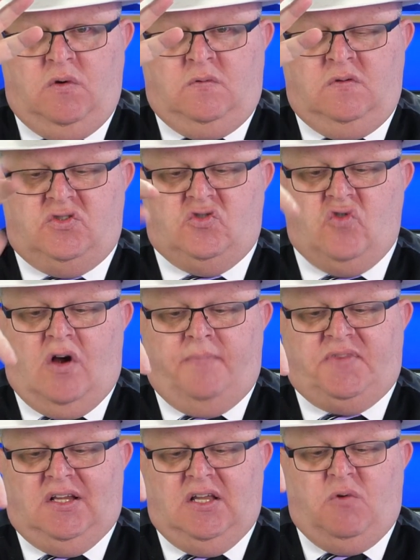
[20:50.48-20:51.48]
was
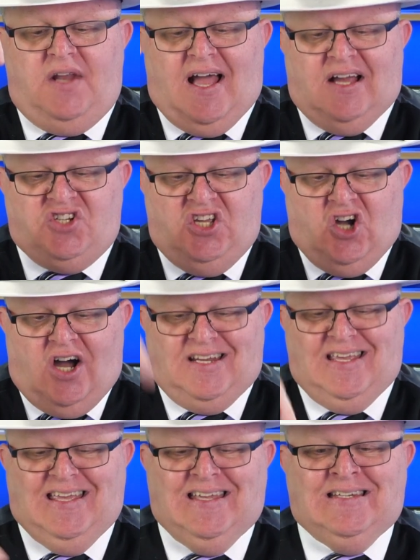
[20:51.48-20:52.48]
dropped, the liquid actually got
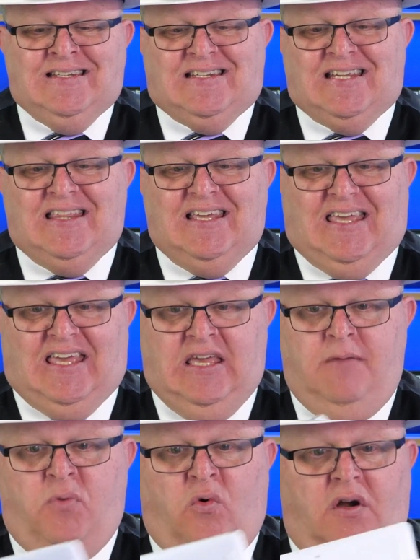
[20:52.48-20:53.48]
into the
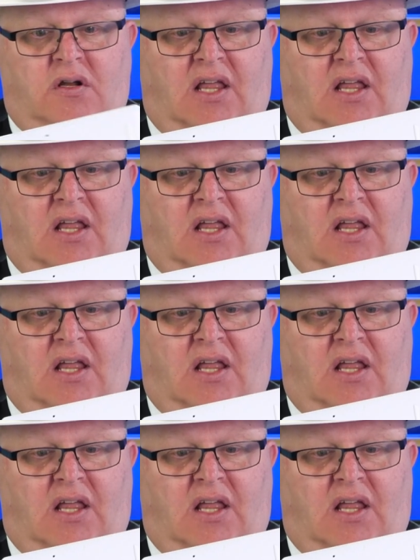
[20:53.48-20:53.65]
keyboard.